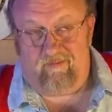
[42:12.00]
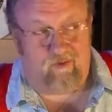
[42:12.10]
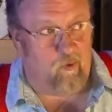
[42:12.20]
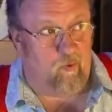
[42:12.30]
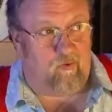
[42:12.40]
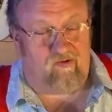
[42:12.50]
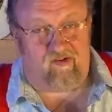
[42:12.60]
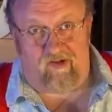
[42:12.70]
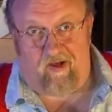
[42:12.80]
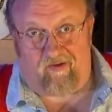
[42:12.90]
Google
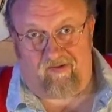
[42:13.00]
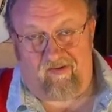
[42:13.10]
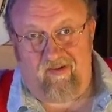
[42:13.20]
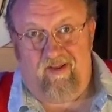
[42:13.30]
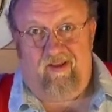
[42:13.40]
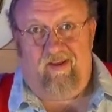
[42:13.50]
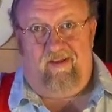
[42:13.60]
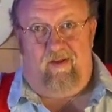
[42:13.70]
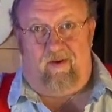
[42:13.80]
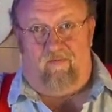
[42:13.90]
sucks.
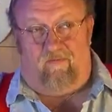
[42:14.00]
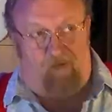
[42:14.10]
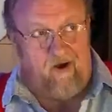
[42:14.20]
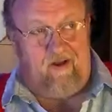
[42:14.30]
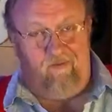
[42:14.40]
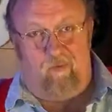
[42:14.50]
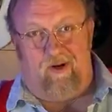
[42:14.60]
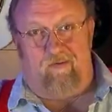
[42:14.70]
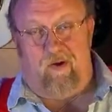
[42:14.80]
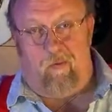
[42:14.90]
You can find
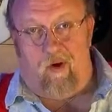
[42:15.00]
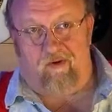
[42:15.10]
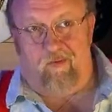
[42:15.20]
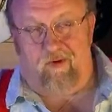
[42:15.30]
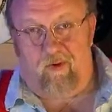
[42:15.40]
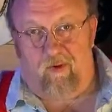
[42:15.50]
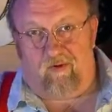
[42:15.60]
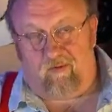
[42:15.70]
whatever you want to on Google.